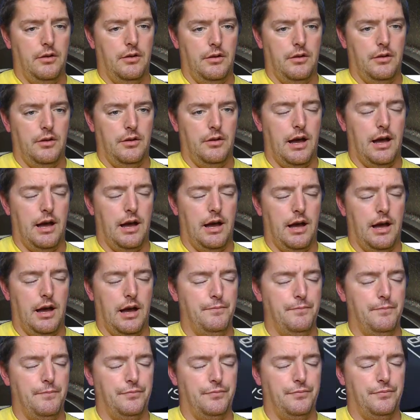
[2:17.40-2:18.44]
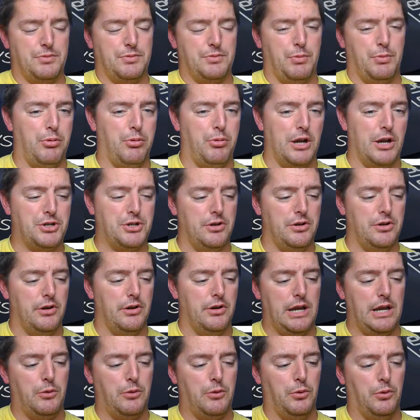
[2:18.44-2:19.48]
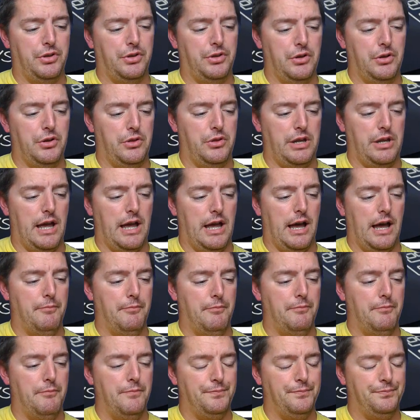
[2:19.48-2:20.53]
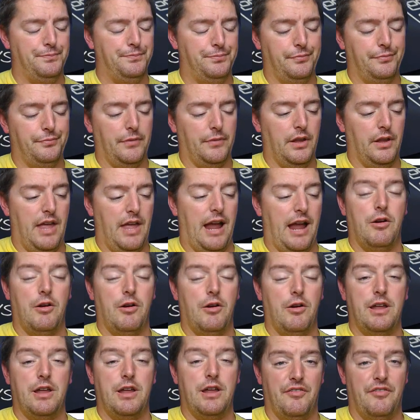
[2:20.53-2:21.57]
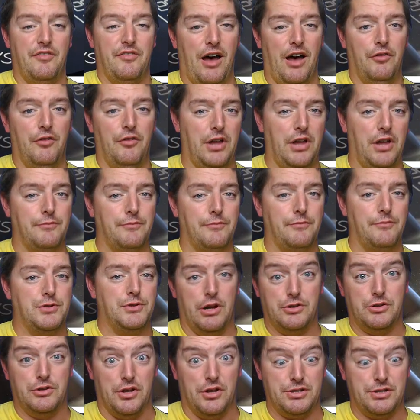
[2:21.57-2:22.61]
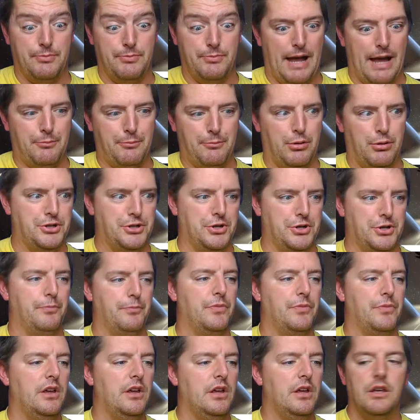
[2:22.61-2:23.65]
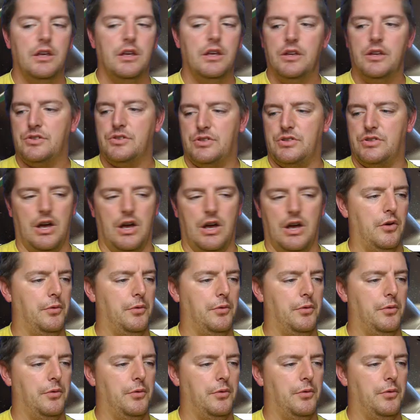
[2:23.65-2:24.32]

Um, the spring pressure equal to the, um, the area of the valve times your exhaust back pressure. So,